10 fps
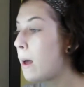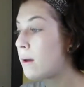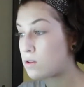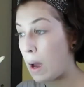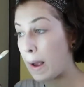
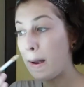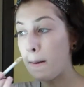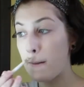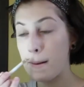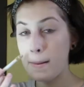So I
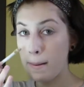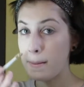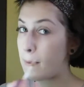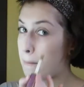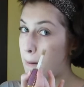get
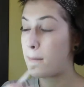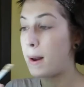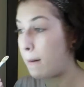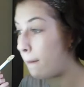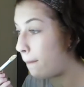redness around my
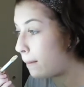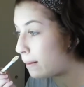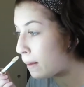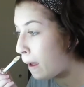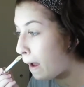nose.